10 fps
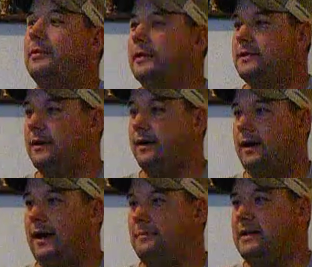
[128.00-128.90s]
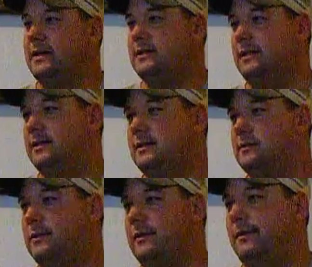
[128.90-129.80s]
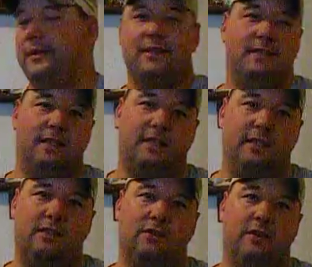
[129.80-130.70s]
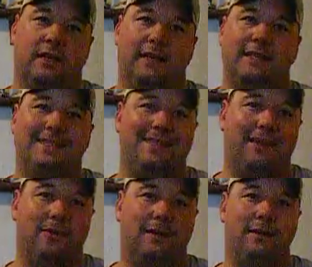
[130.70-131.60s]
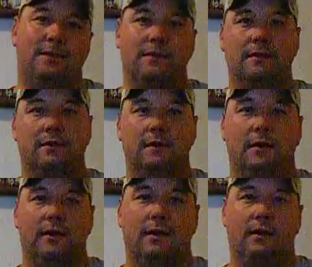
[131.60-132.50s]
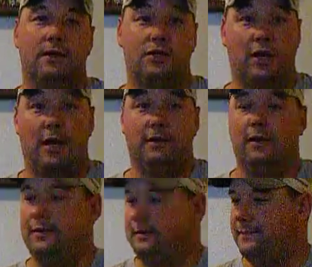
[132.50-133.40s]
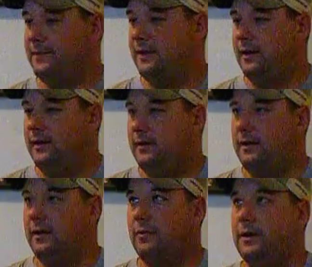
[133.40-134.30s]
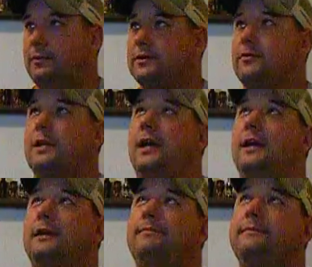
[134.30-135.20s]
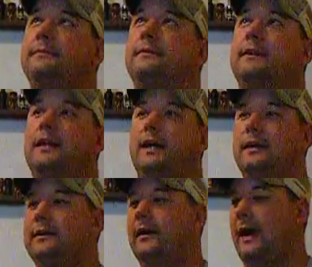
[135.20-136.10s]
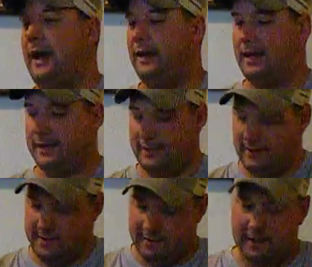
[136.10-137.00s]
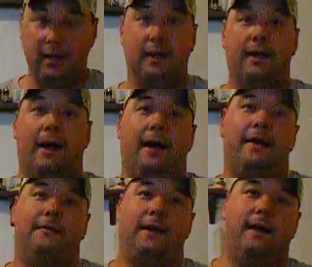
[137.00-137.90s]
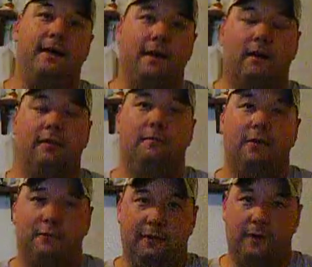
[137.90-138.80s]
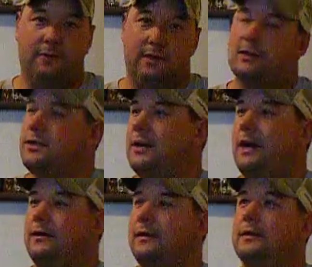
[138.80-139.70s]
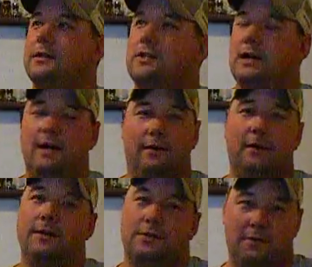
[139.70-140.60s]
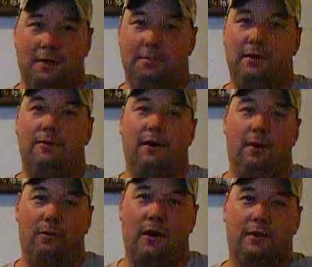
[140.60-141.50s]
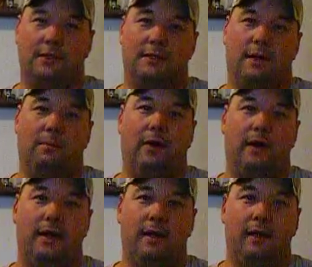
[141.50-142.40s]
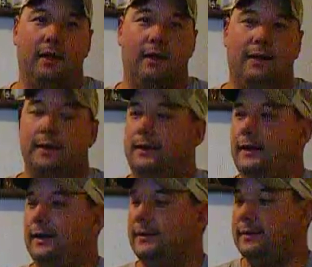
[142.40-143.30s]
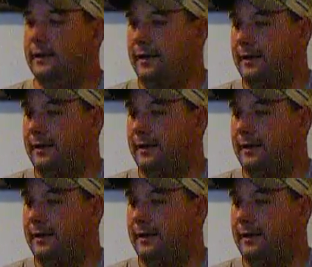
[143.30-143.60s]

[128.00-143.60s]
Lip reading: But I'm guessing this is probably a 60s or a 1970s shotgun when it was created. And I got to tell you, I have had nothing but fun with this shotgun. This shotgun has treated me very well since I bought it. And,